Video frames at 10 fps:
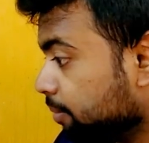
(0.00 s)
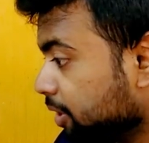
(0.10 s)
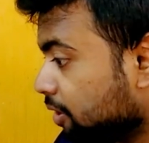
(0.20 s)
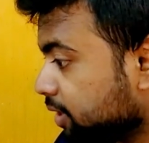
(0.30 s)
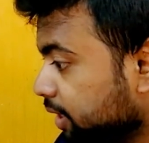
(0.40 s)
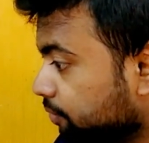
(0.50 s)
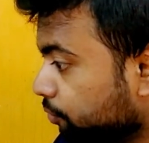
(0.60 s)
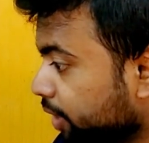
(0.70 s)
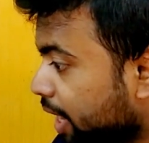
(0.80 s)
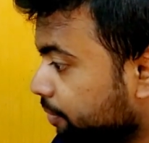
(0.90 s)
because
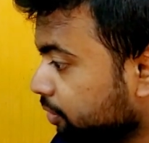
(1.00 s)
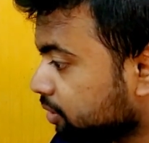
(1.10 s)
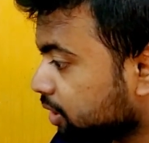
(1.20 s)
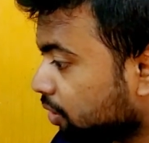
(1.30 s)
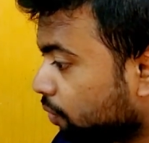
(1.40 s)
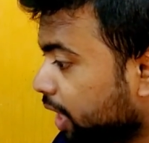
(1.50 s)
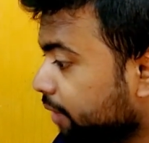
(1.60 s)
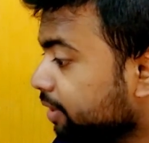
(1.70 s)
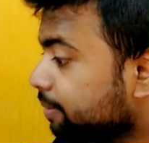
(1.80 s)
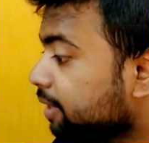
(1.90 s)
if we abuse, what
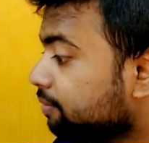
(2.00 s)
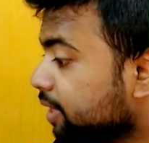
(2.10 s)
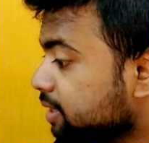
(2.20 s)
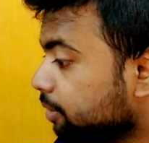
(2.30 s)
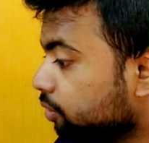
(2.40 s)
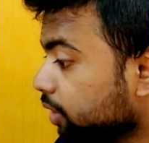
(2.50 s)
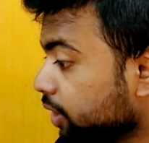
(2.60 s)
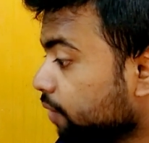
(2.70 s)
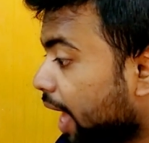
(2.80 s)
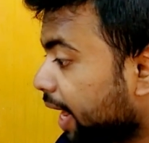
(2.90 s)
will be the difference between
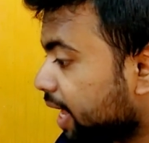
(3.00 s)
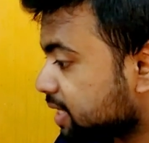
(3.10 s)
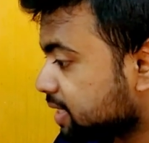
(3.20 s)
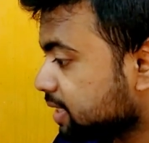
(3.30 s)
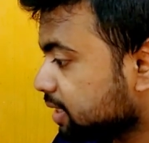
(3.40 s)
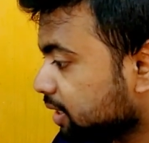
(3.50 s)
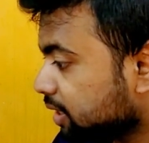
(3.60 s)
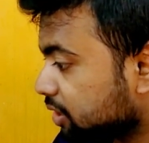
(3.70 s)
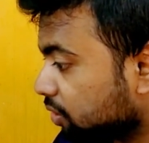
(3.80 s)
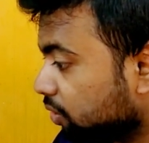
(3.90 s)
you and us?
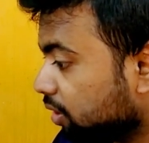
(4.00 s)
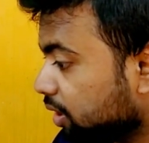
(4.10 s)
So